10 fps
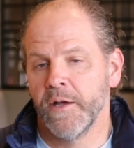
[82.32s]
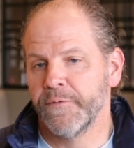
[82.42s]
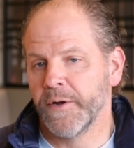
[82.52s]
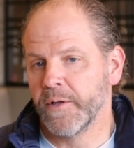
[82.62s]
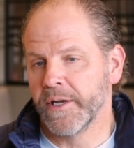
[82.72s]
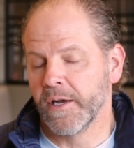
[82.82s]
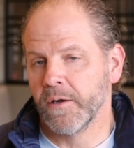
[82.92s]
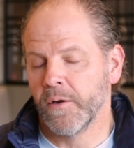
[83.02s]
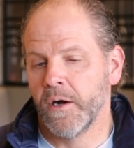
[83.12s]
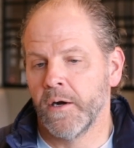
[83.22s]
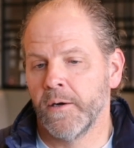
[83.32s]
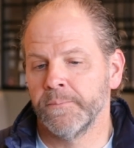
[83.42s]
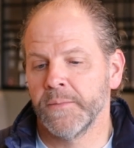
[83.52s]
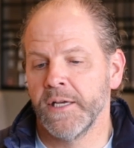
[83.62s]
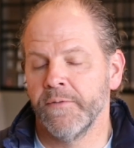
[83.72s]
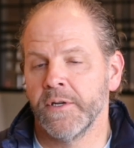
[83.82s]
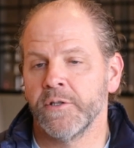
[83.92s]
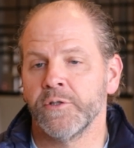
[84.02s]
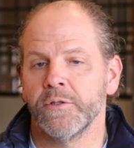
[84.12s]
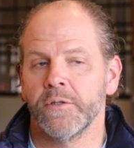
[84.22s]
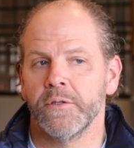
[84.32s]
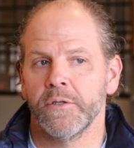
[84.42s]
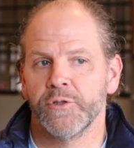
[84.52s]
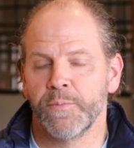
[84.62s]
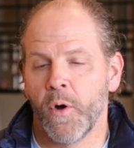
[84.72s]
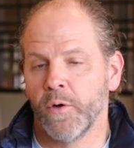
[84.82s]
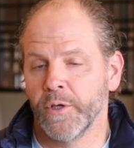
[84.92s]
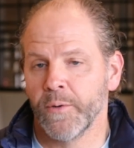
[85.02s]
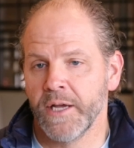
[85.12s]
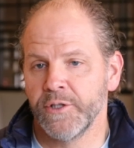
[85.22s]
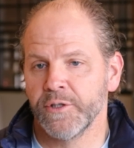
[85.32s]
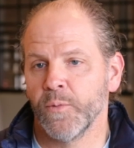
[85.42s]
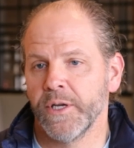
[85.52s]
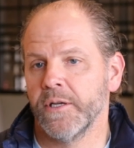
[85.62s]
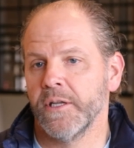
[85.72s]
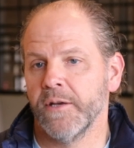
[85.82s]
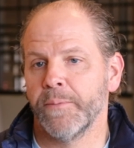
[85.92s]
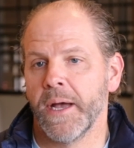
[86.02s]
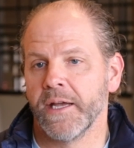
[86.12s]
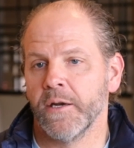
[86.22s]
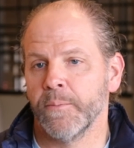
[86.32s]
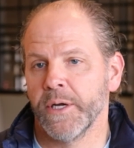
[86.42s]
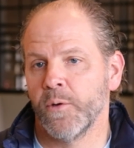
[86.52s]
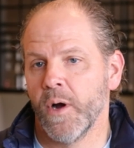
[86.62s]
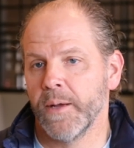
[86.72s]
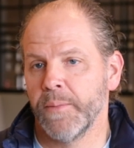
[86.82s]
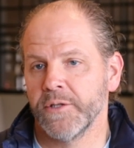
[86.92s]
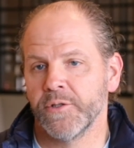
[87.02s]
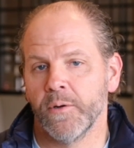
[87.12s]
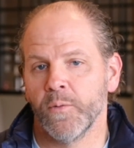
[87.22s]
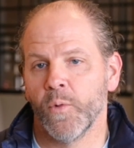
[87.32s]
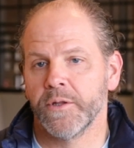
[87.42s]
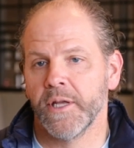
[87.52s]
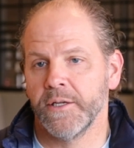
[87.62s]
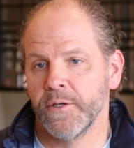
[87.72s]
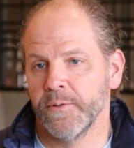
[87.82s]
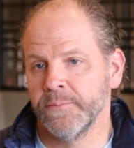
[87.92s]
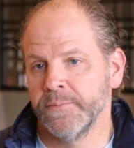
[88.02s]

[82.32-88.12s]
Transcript: and felt like um, even in a small donation we could give back in a big way based on what they do.